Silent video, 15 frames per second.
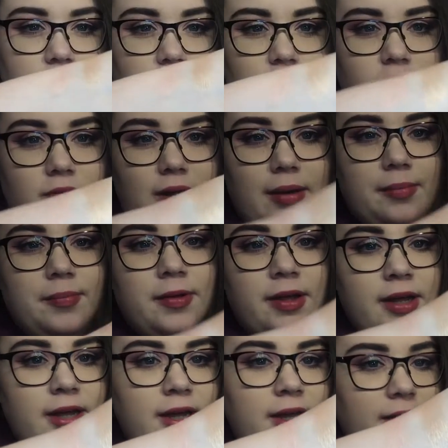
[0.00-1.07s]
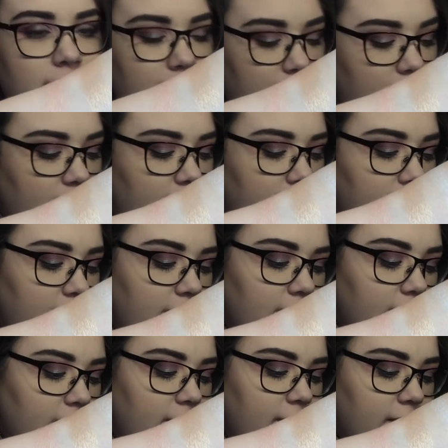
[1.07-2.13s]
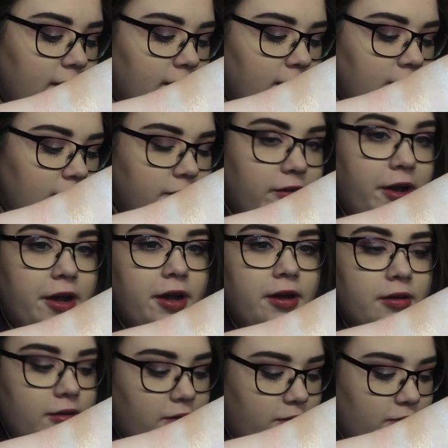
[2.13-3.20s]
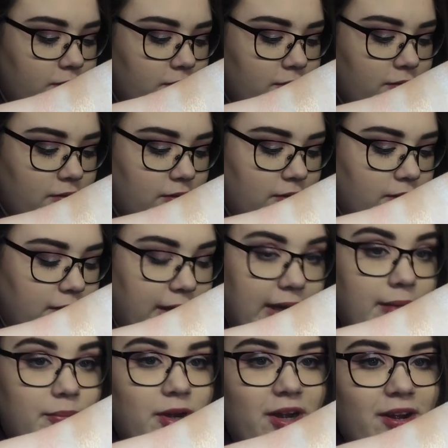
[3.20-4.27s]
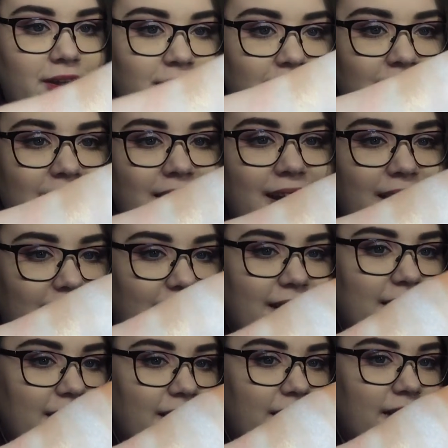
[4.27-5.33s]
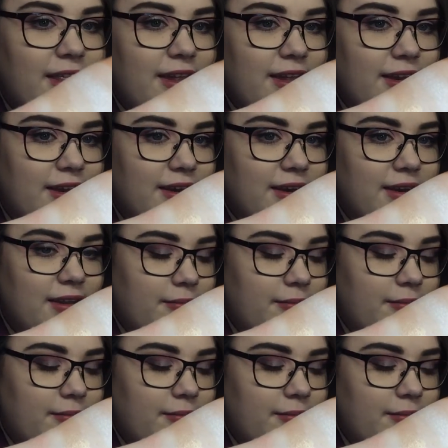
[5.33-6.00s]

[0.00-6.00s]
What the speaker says: crap. This is glimmer, and this is Eden,